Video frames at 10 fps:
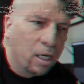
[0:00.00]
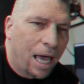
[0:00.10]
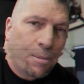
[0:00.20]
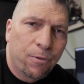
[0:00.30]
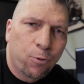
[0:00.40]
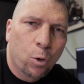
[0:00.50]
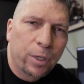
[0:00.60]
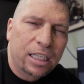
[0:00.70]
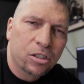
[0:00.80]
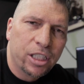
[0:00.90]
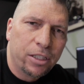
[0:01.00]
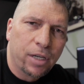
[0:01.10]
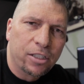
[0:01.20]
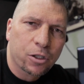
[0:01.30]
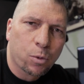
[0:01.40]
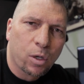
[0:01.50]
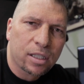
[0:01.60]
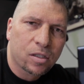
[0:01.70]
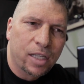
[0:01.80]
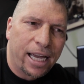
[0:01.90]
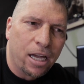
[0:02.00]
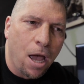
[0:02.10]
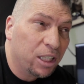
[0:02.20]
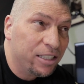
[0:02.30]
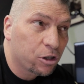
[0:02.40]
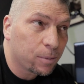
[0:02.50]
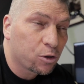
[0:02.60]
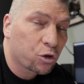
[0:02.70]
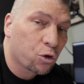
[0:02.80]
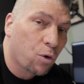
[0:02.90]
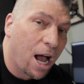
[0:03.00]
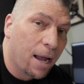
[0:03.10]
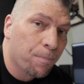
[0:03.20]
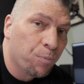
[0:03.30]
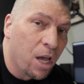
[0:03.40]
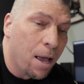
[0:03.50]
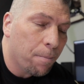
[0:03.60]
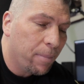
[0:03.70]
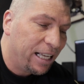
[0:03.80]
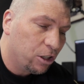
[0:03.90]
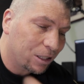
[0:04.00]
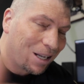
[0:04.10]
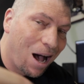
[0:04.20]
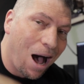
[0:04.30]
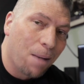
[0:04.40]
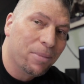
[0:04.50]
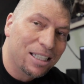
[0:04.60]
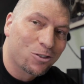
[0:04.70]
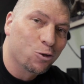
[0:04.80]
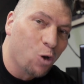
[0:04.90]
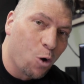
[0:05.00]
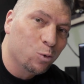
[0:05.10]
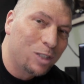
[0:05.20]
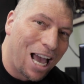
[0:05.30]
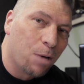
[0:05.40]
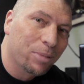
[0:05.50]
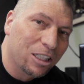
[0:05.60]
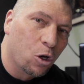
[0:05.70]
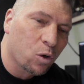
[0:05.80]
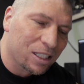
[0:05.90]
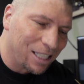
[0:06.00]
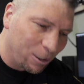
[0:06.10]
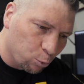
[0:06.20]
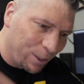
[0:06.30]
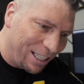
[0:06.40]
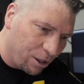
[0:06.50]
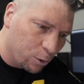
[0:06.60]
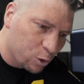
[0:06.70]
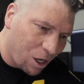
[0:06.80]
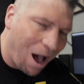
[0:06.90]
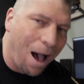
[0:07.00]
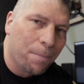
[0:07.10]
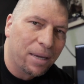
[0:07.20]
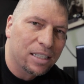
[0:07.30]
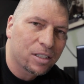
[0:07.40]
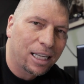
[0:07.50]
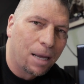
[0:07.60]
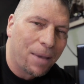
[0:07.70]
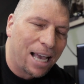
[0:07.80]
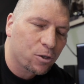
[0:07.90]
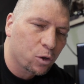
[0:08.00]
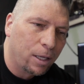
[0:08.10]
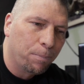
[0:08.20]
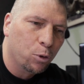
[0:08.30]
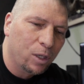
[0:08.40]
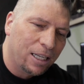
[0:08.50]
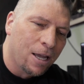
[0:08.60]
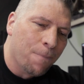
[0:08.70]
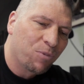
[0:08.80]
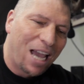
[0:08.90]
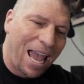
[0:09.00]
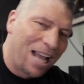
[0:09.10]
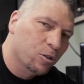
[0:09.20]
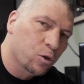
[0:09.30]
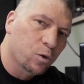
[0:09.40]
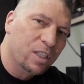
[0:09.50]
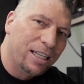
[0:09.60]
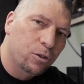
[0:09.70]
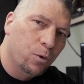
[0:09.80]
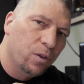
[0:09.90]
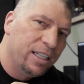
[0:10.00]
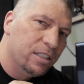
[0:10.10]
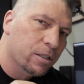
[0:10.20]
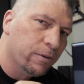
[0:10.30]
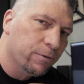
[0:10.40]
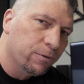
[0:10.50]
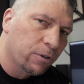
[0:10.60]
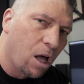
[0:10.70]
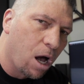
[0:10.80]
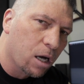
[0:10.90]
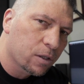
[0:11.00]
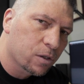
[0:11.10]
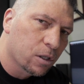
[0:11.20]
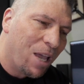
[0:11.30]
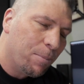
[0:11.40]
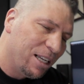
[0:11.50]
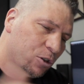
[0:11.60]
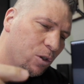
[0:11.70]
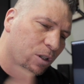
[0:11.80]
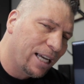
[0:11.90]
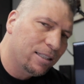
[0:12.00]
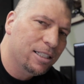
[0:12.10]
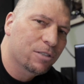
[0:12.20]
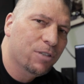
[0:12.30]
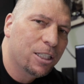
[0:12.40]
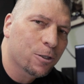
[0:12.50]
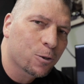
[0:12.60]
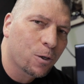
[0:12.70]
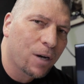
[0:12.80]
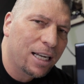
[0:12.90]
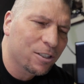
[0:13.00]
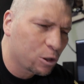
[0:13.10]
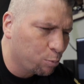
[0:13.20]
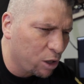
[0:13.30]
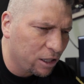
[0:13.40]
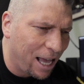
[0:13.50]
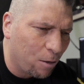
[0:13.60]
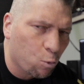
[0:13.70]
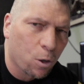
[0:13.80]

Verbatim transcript: Hey, before we continue, I just want to say, please subscribe. Make your comments known down below, because I read those comments and I'm actually putting the answers into these vlogs. And make sure you like these videos, all right? And spread that